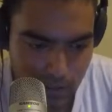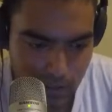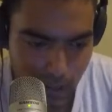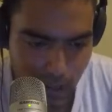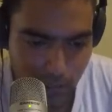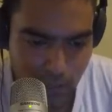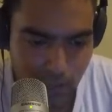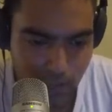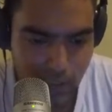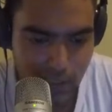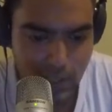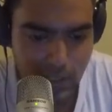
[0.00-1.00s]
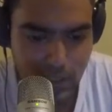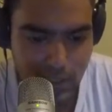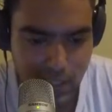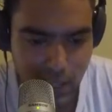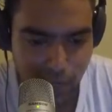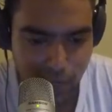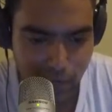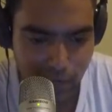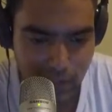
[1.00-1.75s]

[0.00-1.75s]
Damn, dude. This is damn fun